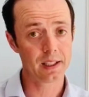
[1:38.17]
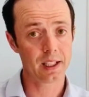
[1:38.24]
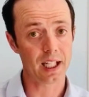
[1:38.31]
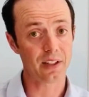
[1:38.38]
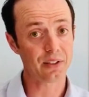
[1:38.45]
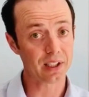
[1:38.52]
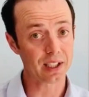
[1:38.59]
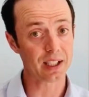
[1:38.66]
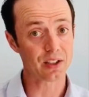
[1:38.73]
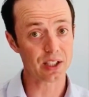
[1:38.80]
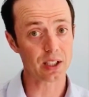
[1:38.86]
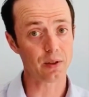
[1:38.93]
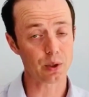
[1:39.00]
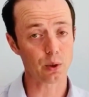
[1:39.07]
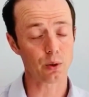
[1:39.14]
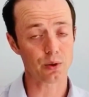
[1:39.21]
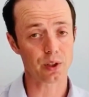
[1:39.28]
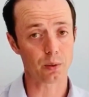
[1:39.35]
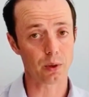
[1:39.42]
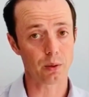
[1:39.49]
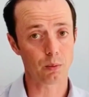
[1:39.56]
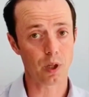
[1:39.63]
if you're going to see the results that
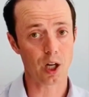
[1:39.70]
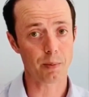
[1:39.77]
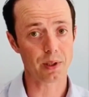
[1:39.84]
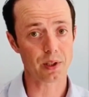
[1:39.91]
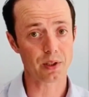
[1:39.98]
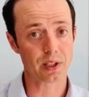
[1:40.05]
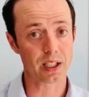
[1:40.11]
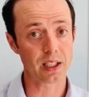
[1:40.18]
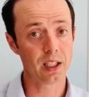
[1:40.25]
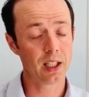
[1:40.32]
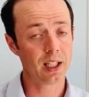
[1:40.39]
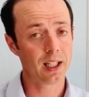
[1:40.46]
we're hoping to see.